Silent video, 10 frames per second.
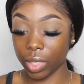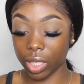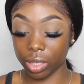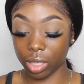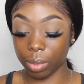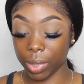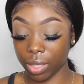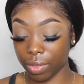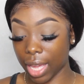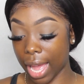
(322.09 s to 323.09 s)
a little bit
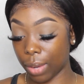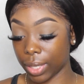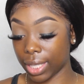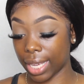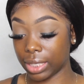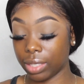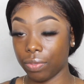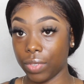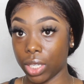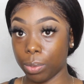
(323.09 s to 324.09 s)
of the Hourglass
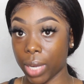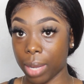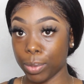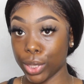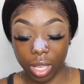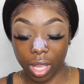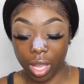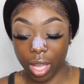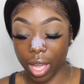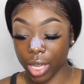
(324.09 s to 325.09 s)
Veil Primer.
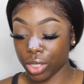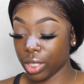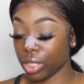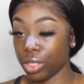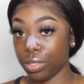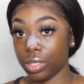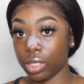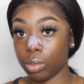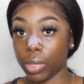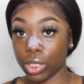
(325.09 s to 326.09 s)
I just like to use
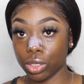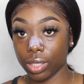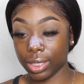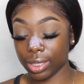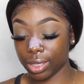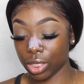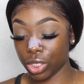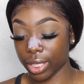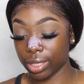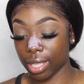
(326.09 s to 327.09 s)
this brush. So this is the
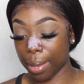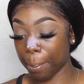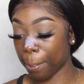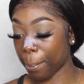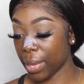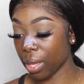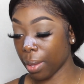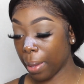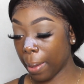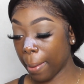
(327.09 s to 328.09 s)
JESSUP
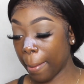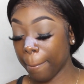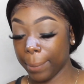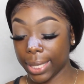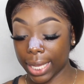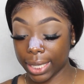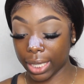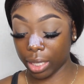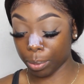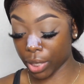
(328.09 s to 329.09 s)

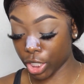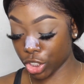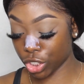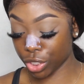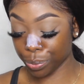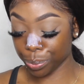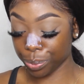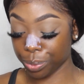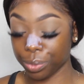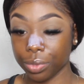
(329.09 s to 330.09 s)
blending brush.
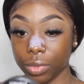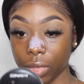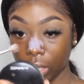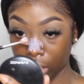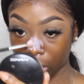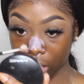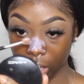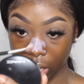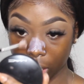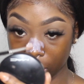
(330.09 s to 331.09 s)

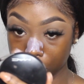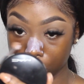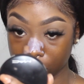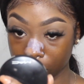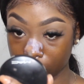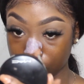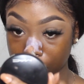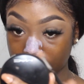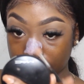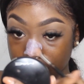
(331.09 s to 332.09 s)
And I'm just gonna
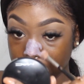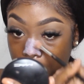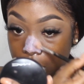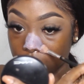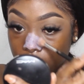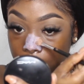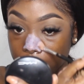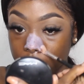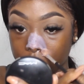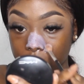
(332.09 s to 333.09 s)
apply this all over
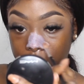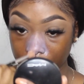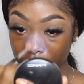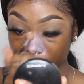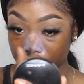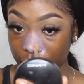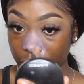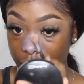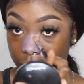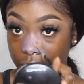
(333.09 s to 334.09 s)
my nose. And
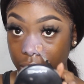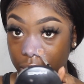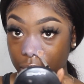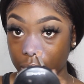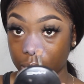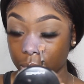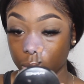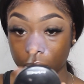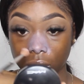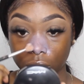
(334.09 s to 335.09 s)
then I'm
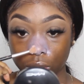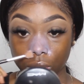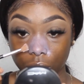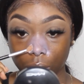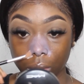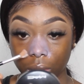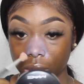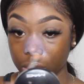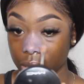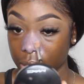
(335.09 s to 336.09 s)
going to